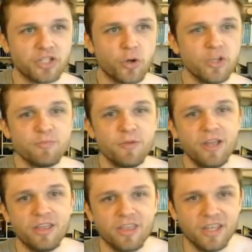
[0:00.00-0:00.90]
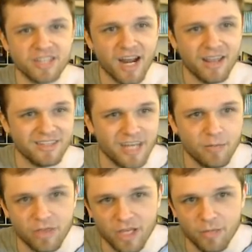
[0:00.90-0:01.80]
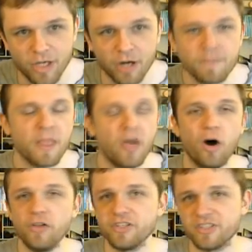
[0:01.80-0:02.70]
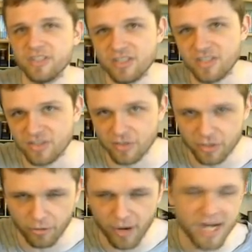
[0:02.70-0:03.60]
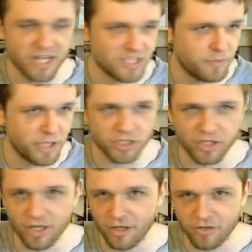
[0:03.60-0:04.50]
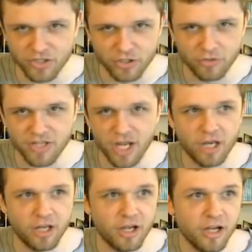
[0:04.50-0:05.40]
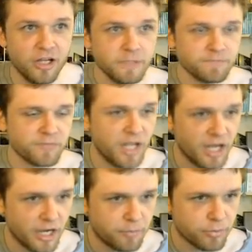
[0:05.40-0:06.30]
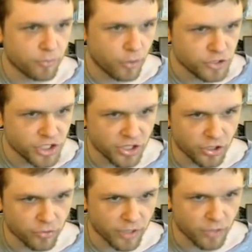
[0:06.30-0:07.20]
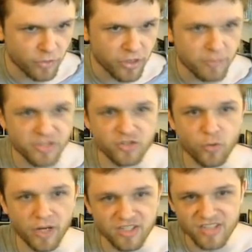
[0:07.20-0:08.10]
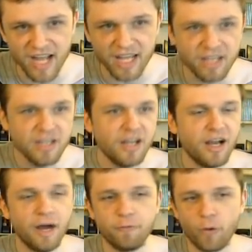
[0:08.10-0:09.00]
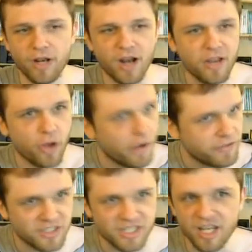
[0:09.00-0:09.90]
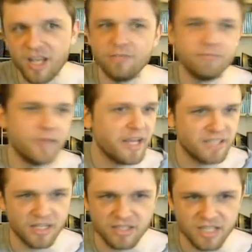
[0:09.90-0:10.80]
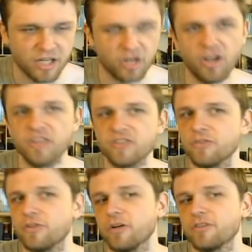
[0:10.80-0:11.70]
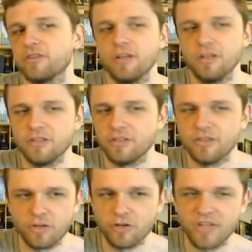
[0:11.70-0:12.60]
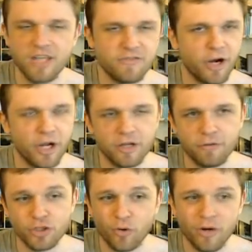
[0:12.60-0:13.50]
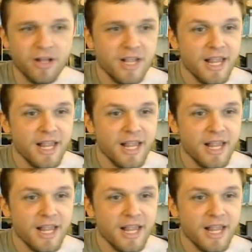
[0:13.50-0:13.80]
Jordan Spieth, it's kind of the same theme here. All the statistics look great, especially the strokes gained approaching the green with him is 22nd, 49th off the tee, 19th tee to green. So the strokes gained is very good for Jordan.